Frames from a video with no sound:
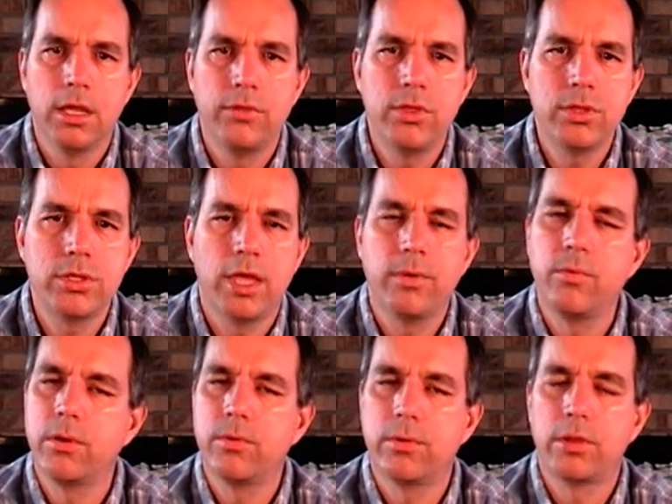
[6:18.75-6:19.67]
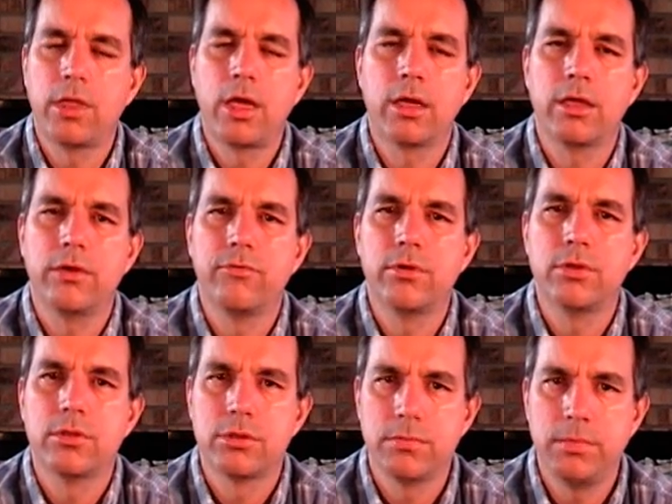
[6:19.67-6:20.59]
In this tape we will not cover
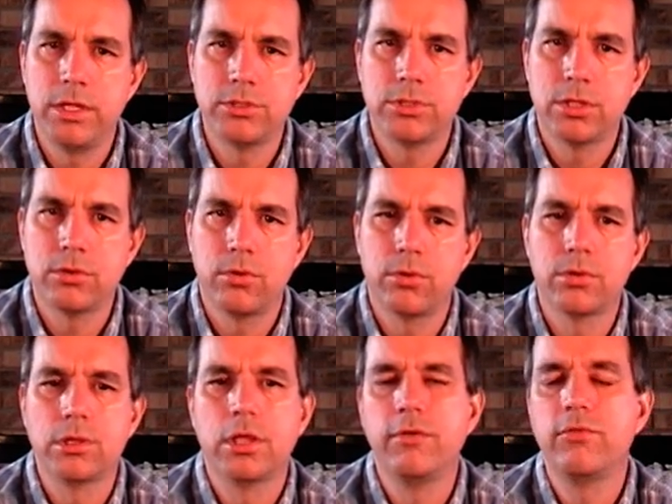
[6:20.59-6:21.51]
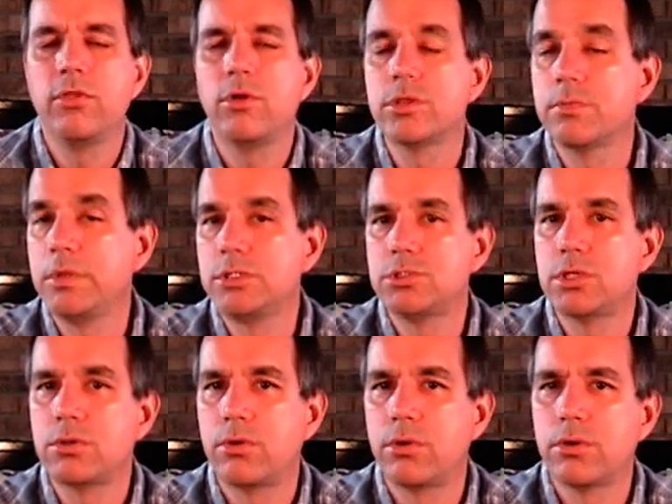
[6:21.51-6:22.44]
speech disorders, even though speech
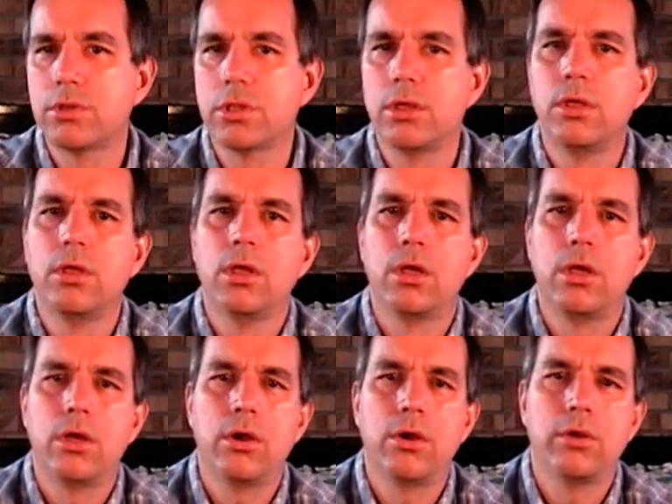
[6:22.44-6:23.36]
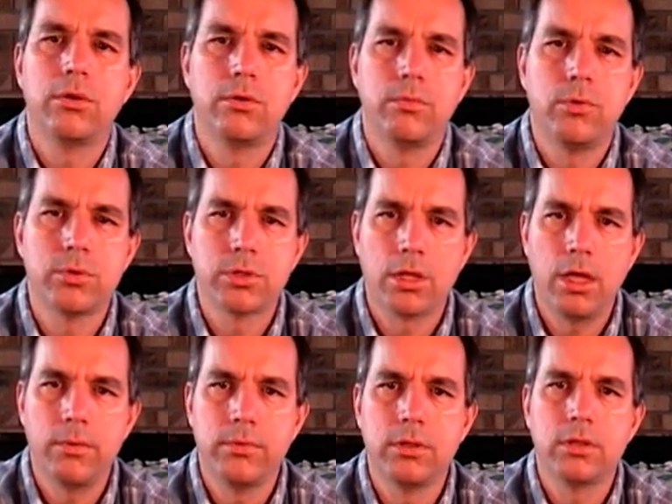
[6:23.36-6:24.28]
disorders are your most
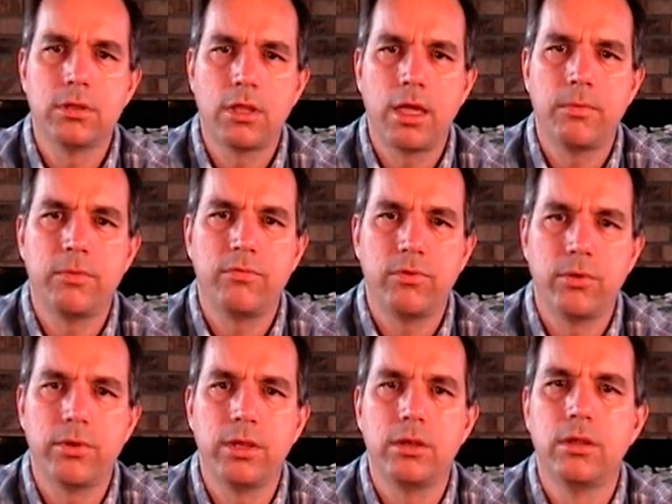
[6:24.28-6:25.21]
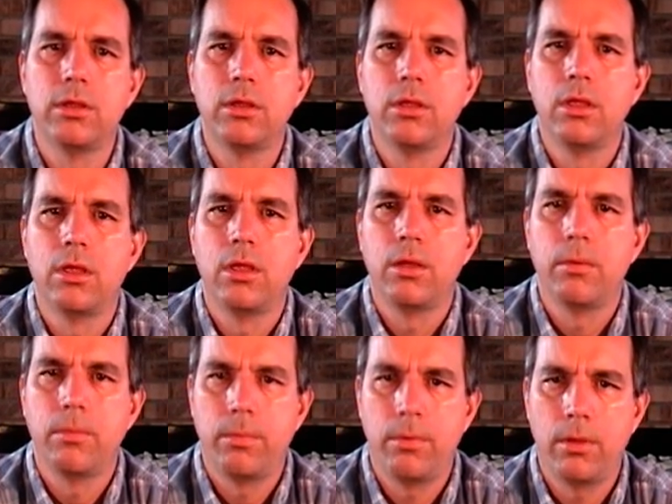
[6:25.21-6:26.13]
common type of learning
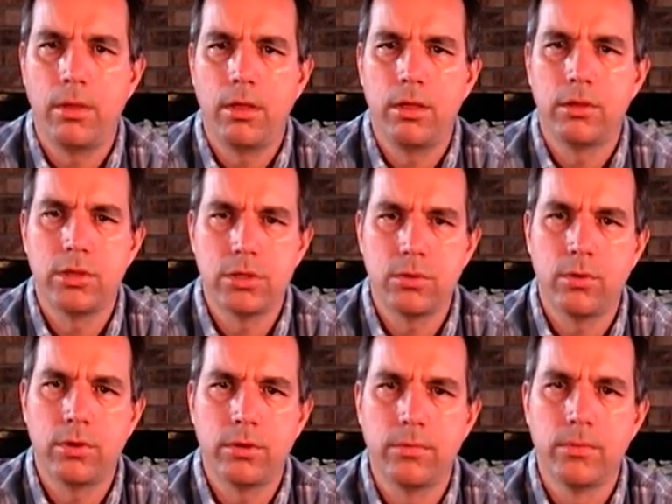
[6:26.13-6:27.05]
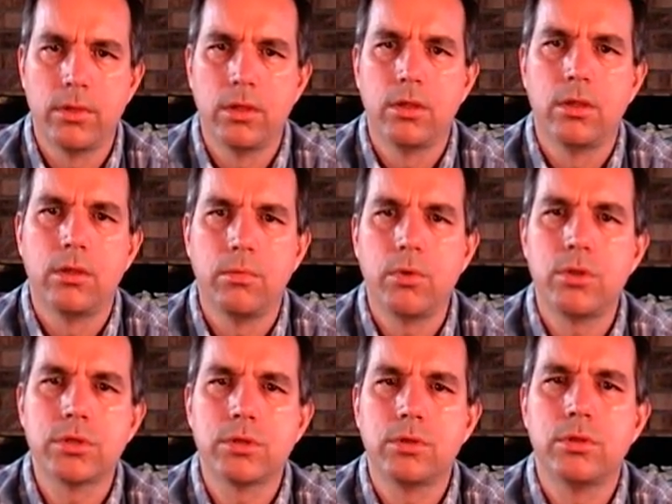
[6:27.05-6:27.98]
disorder.
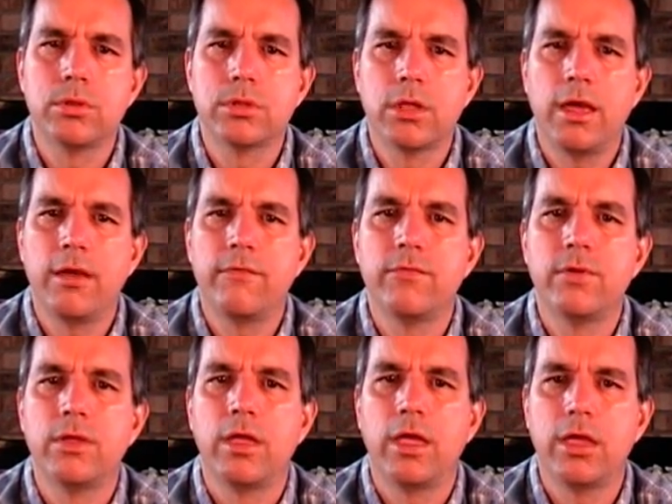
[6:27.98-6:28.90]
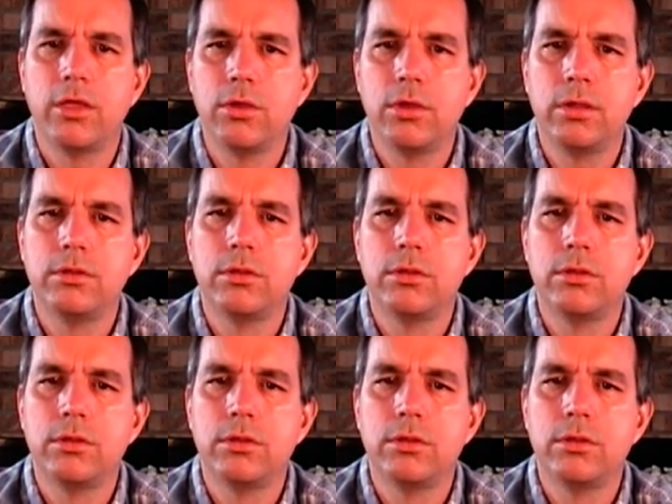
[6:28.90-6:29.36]
Most schools have a good